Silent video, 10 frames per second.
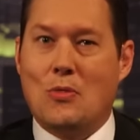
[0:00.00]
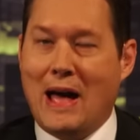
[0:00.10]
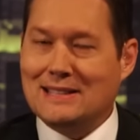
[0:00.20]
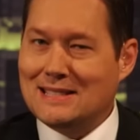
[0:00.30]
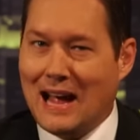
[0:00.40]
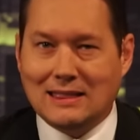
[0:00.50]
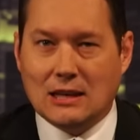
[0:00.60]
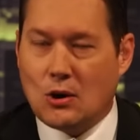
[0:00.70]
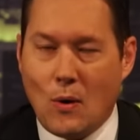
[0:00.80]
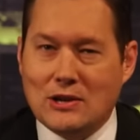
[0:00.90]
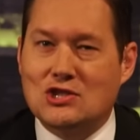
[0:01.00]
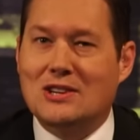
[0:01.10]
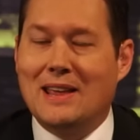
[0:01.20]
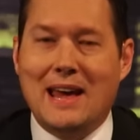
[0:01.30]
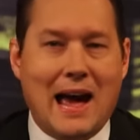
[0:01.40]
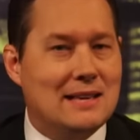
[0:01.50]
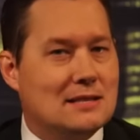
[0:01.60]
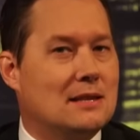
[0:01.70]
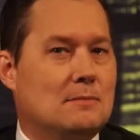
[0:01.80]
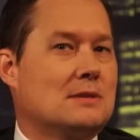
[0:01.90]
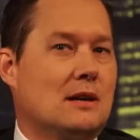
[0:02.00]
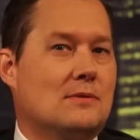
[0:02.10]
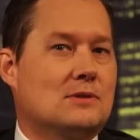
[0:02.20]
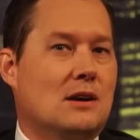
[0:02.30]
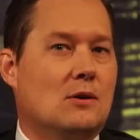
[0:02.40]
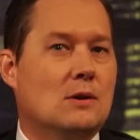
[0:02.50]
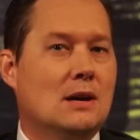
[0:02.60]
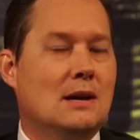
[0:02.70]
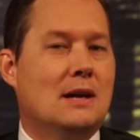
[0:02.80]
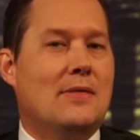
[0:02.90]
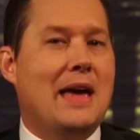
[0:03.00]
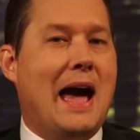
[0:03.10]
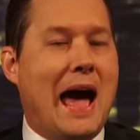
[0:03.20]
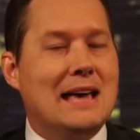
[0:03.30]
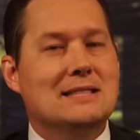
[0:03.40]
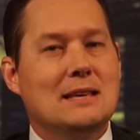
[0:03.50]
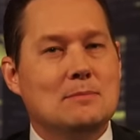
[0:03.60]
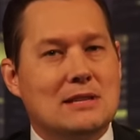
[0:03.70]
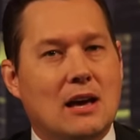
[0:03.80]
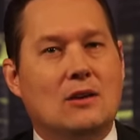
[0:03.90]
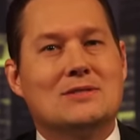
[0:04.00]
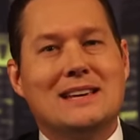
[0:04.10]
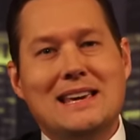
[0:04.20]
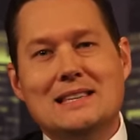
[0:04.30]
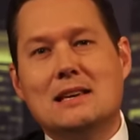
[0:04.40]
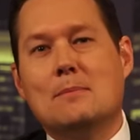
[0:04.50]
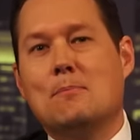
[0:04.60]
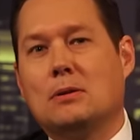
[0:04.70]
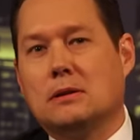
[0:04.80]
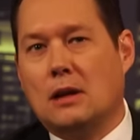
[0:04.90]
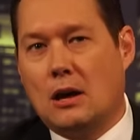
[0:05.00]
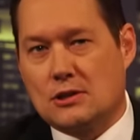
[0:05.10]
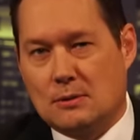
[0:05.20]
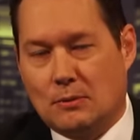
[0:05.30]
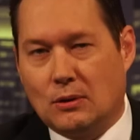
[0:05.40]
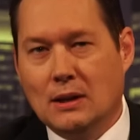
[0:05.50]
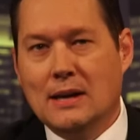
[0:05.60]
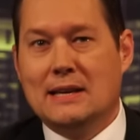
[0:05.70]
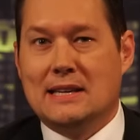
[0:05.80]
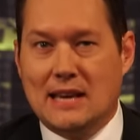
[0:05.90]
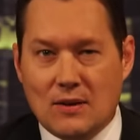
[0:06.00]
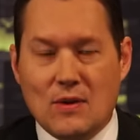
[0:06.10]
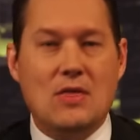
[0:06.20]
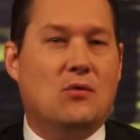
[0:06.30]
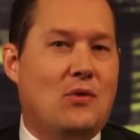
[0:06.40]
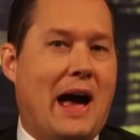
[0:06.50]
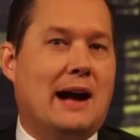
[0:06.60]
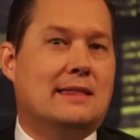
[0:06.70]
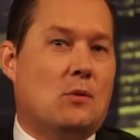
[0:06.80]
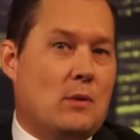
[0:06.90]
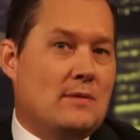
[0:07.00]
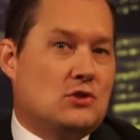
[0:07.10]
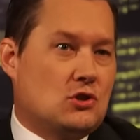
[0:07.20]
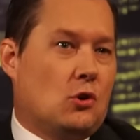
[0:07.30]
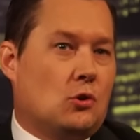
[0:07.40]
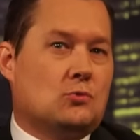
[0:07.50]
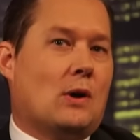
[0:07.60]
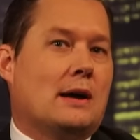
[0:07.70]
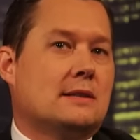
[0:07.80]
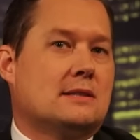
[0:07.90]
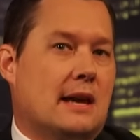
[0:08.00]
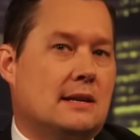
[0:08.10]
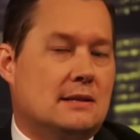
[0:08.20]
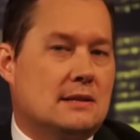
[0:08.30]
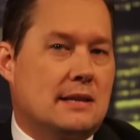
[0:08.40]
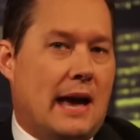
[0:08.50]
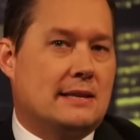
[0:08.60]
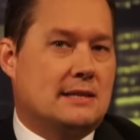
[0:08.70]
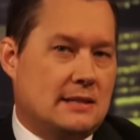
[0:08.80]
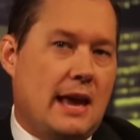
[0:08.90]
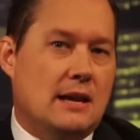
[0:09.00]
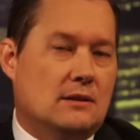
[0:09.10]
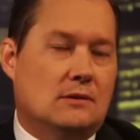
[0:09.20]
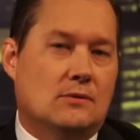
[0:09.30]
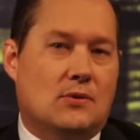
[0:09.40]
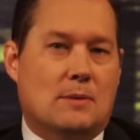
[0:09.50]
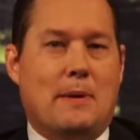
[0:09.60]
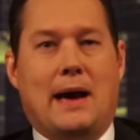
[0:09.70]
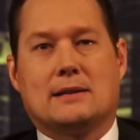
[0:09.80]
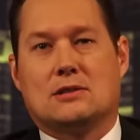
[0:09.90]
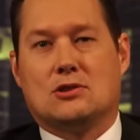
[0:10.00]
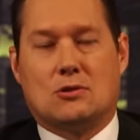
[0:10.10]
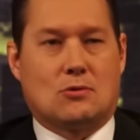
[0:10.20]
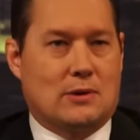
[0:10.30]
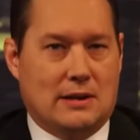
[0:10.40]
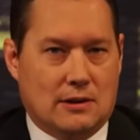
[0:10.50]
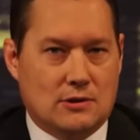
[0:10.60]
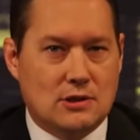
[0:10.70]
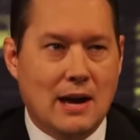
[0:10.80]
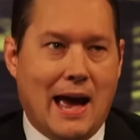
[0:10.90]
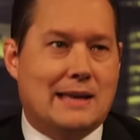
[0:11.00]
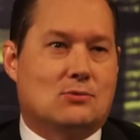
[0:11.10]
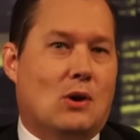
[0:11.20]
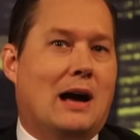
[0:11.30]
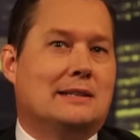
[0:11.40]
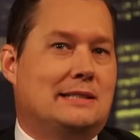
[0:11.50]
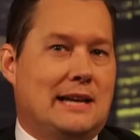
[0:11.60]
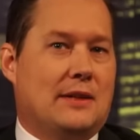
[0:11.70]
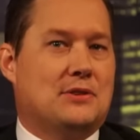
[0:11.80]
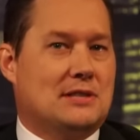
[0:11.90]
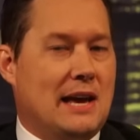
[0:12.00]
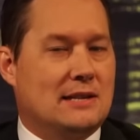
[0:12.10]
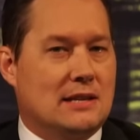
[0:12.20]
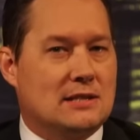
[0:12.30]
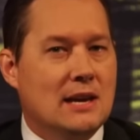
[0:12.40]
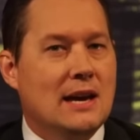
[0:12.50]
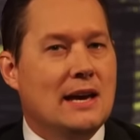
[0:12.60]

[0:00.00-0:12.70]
That's not the question they ask themselves, though. They ask themselves, is it plausible, given the fact that we've sold Ron DeSantis as Satan for the past 3 years, as Ron Death Santis,